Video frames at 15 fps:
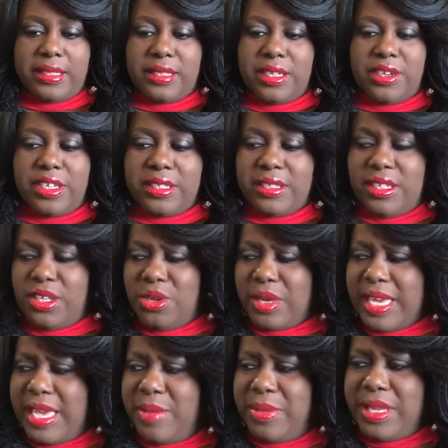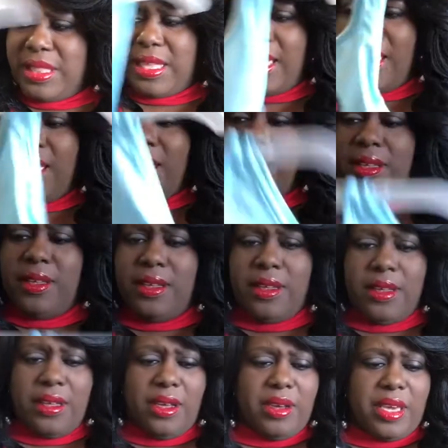seriously, you can't beat that?
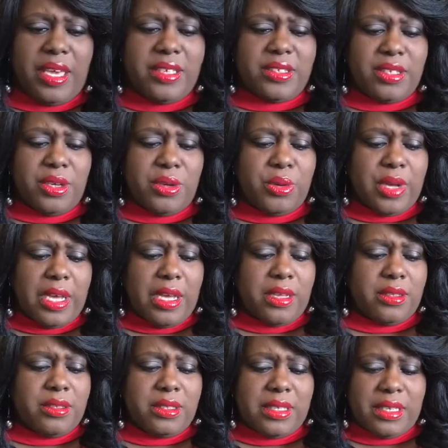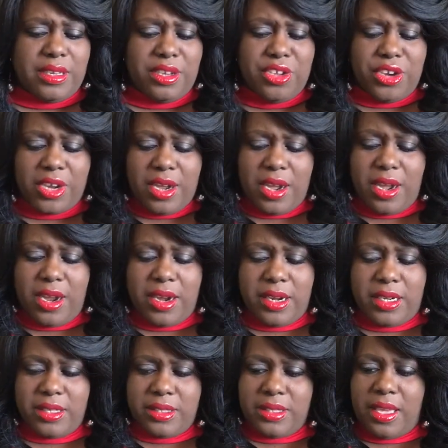Okay, so get in your
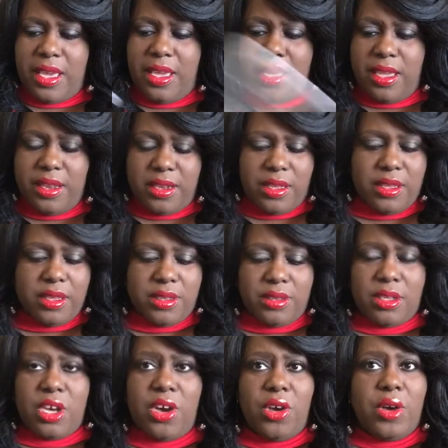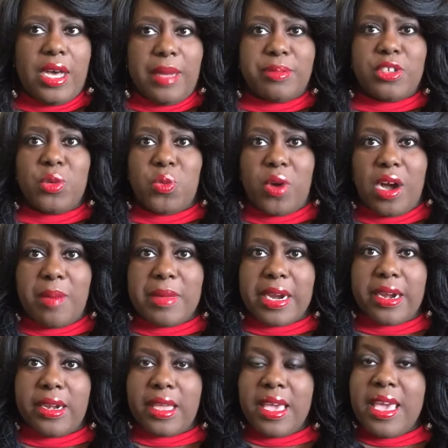cars and go up to
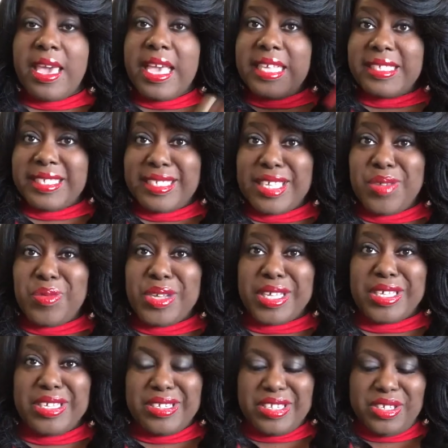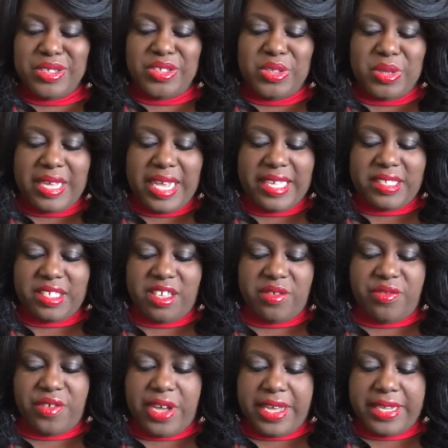Walmart and see what good deals you guys can
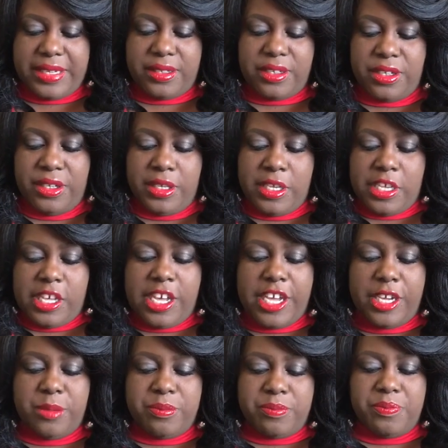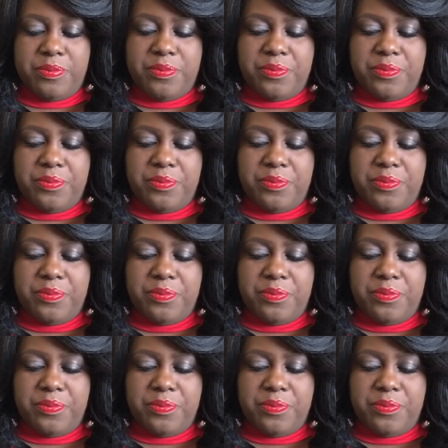find. Um,